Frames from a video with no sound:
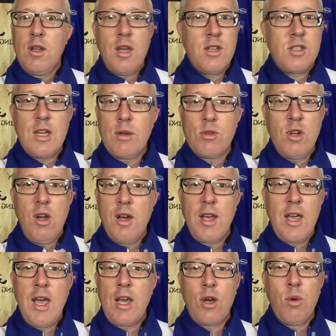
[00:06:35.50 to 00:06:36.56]
sounds
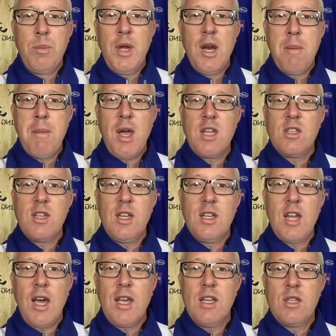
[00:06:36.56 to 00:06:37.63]
like it could be an amazing
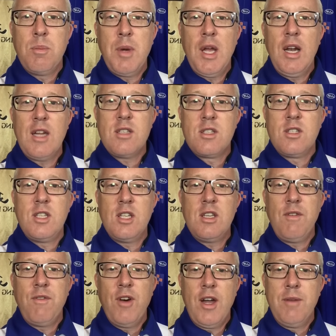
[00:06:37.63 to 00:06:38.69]
day to be a Leicester City
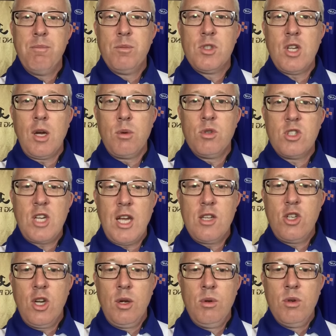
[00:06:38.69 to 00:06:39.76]
fan. So stay
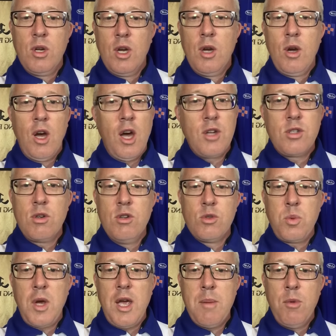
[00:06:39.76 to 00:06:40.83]
tuned. As soon as
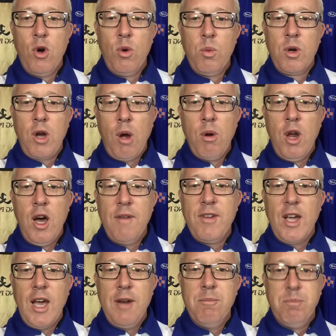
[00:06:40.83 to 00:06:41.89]
we hear more, we'll go live
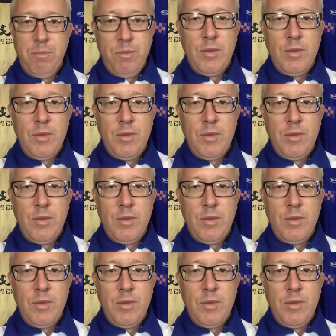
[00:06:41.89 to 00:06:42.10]
again.